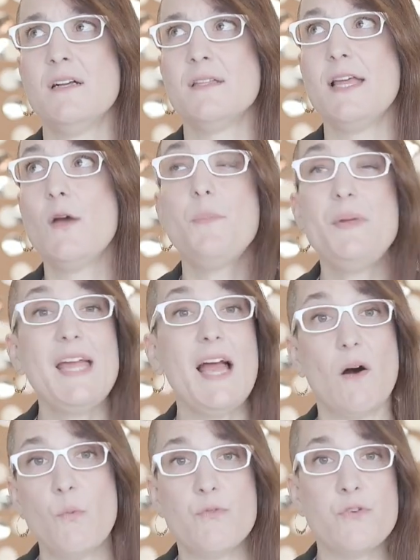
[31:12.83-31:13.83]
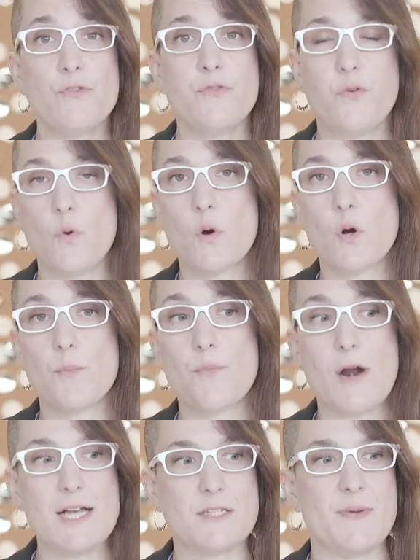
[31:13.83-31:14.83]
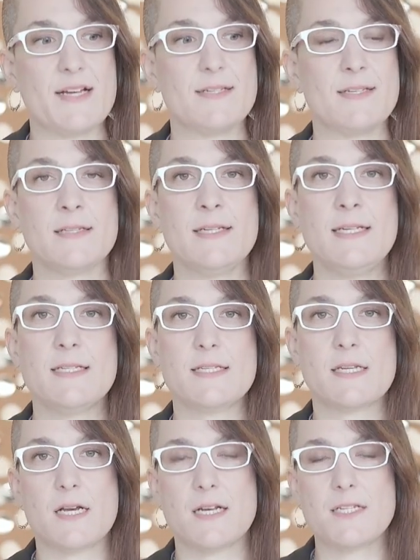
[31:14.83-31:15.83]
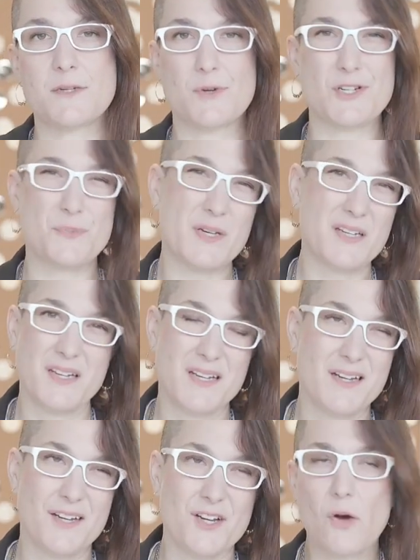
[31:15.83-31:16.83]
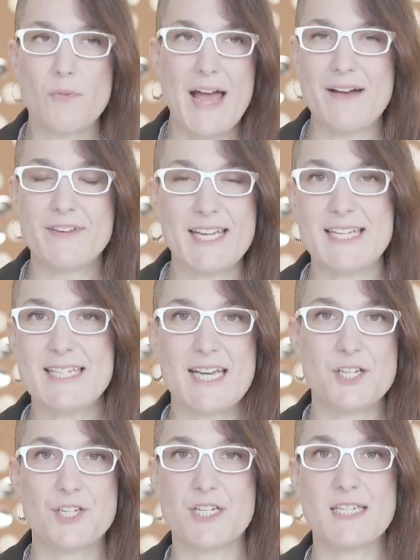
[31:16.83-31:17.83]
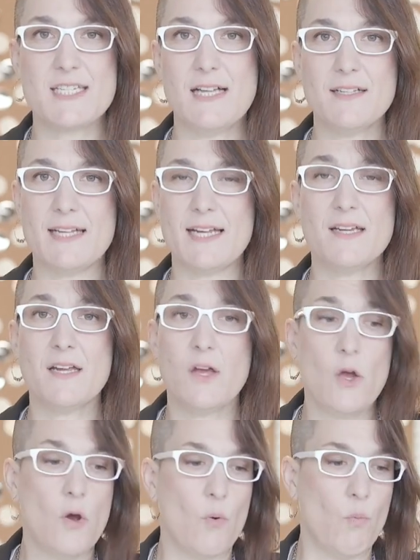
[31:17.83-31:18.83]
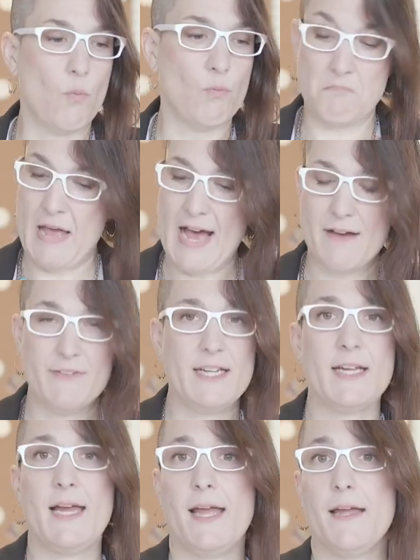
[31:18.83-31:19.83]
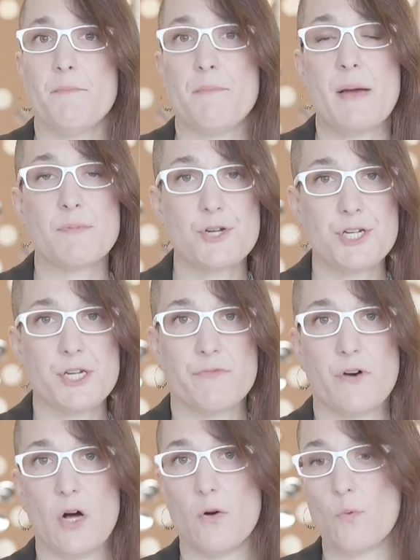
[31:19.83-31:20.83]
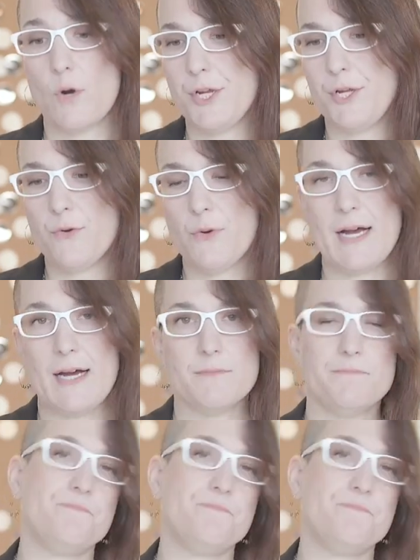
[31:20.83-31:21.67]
that would be helpful for prospects and leads and customers, but you don't have any intention of selling it. Having a membership vault where you have,